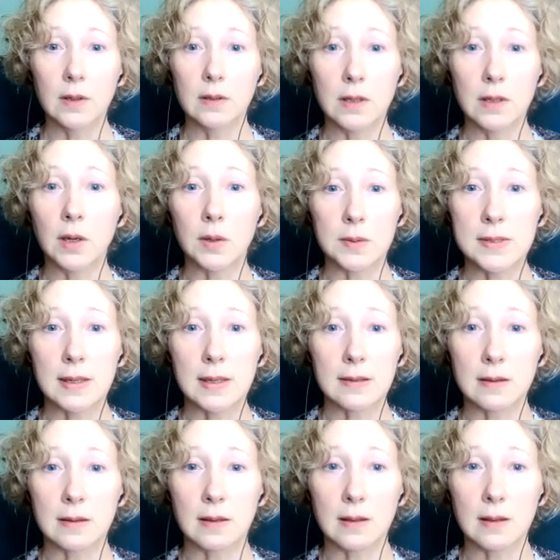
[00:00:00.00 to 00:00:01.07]
knows that
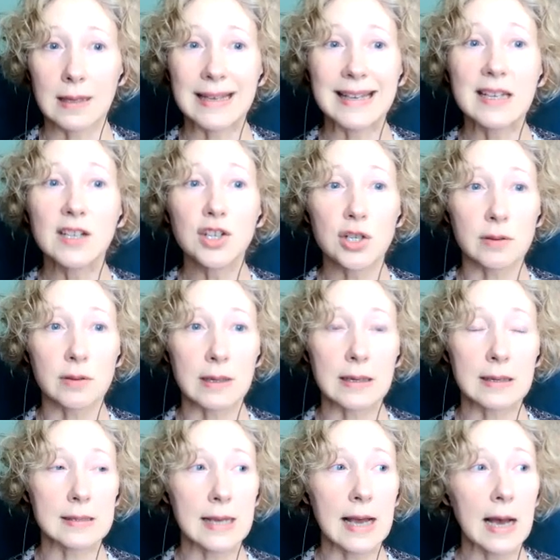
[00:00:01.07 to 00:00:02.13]
the injury
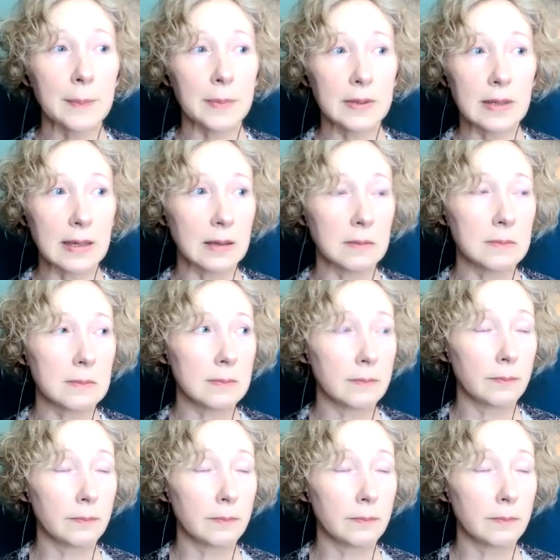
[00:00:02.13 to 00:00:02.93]
is happening